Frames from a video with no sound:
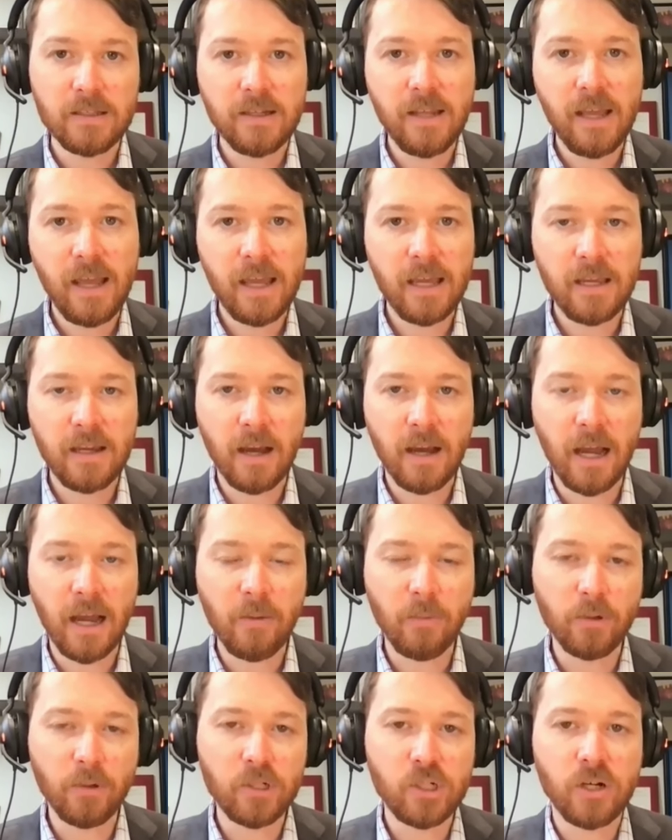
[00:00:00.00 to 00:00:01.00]
Today,
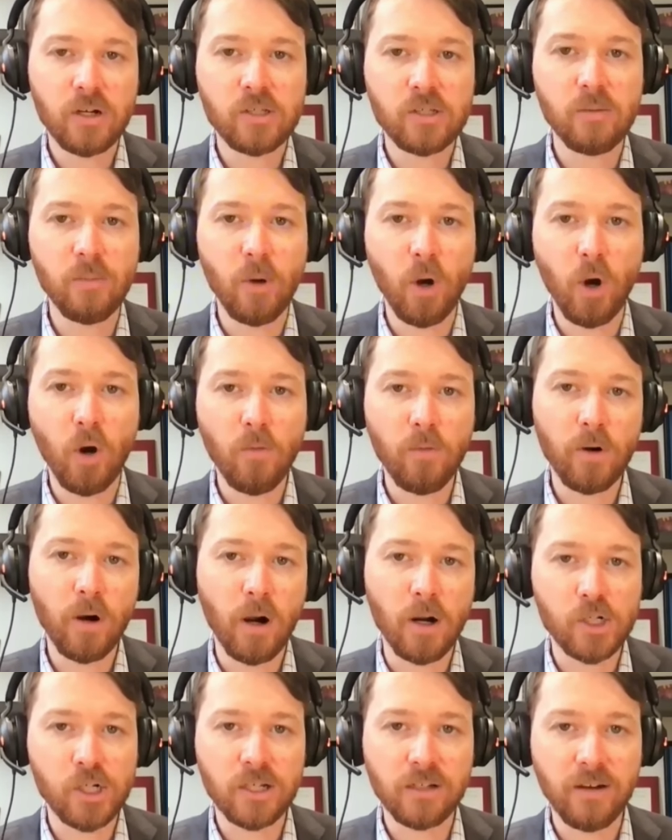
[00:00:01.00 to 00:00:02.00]
I will share some
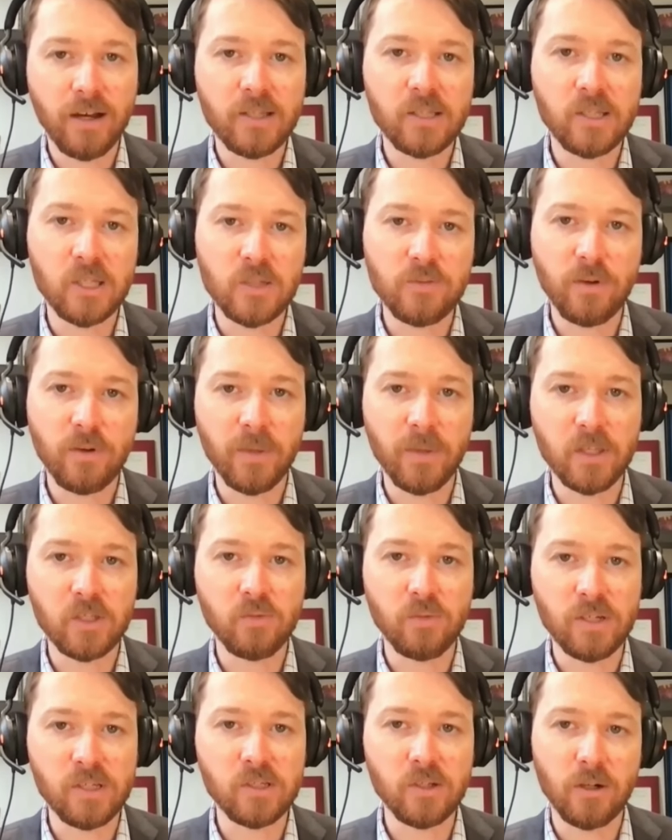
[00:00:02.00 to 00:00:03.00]
overarching lessons from
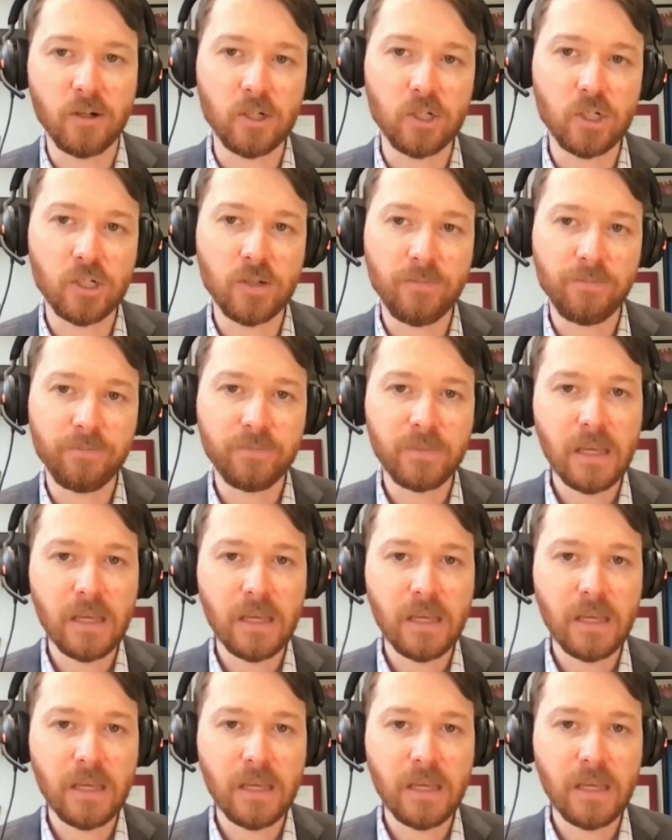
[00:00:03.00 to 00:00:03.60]
this research.